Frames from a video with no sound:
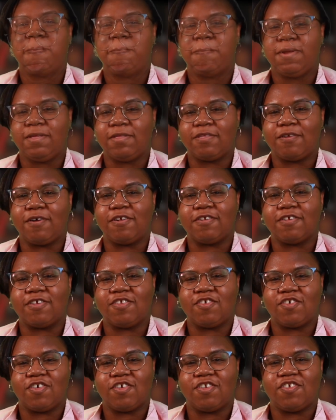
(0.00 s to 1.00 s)
Please call the
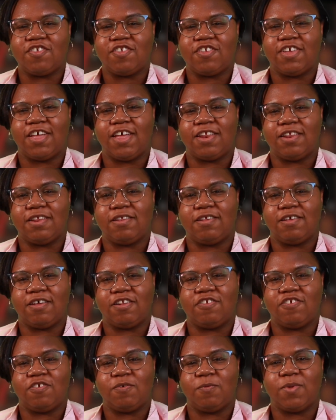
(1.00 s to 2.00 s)
church to get in
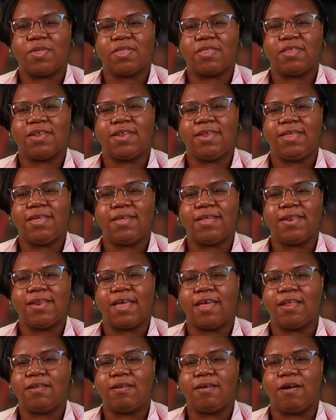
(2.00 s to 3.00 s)
touch with Deacon
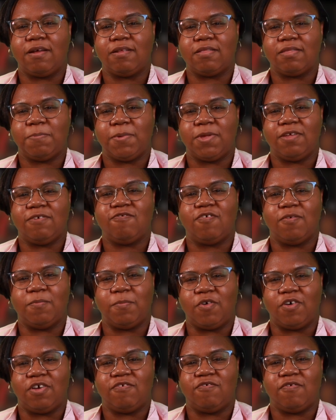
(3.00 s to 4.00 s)
Ed Cosby for
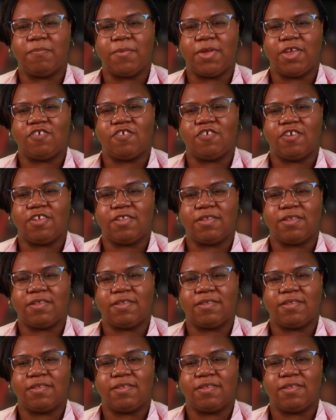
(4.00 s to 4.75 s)
more information.